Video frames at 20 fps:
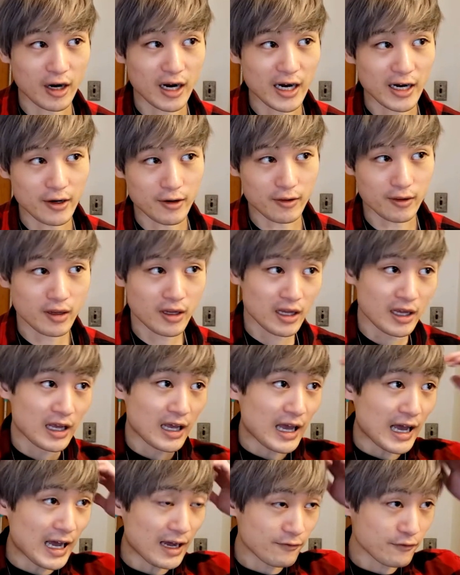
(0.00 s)
iron
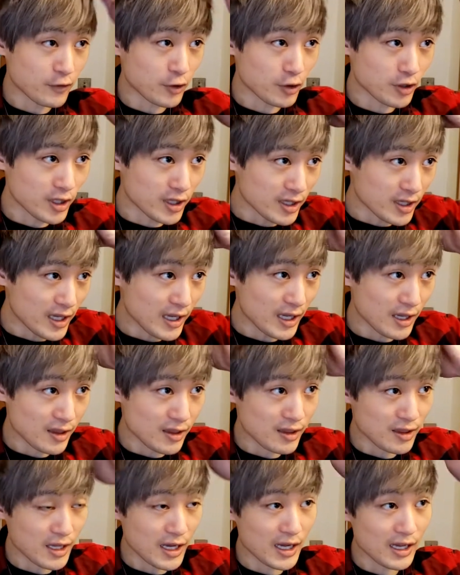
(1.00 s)
after the day
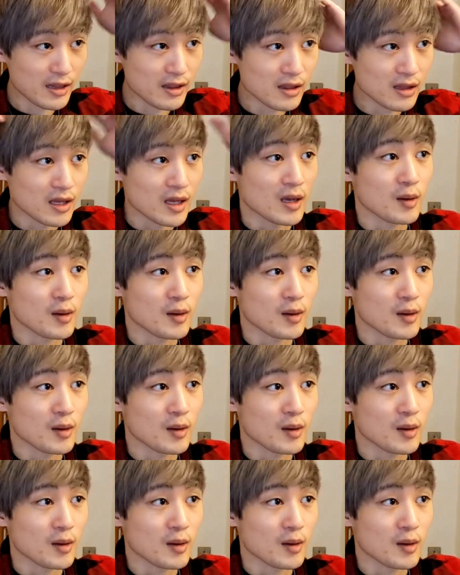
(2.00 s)
sets.